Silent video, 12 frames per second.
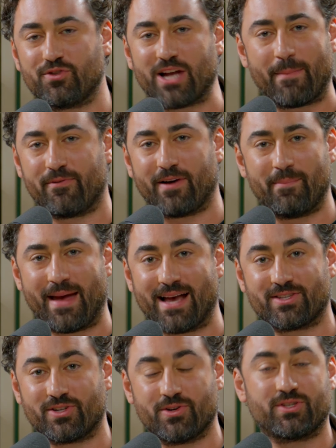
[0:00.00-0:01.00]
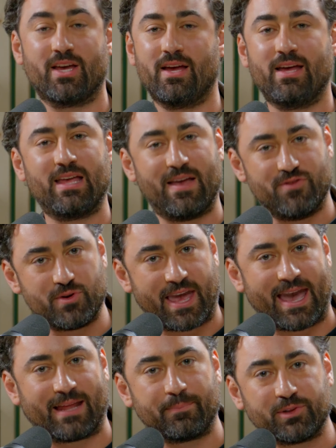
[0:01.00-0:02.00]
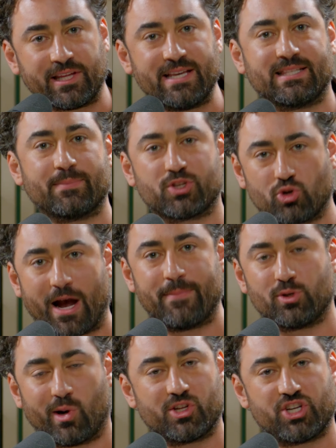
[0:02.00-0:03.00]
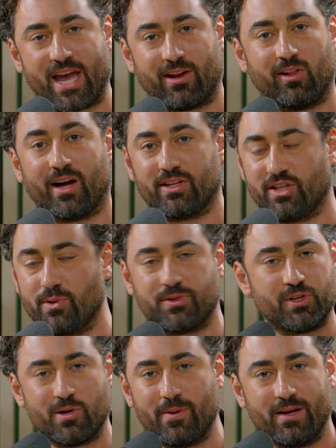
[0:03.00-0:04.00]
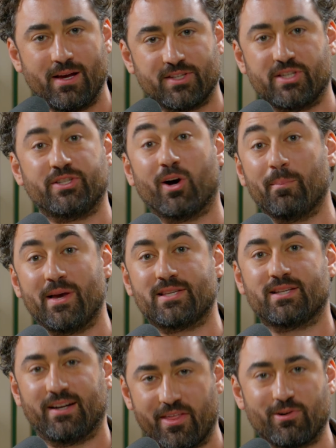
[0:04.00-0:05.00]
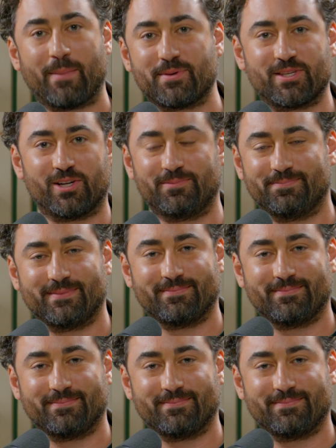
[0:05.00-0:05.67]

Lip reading: of Shopify Masters. If you can, please subscribe to our channel on YouTube so you don't miss another episode.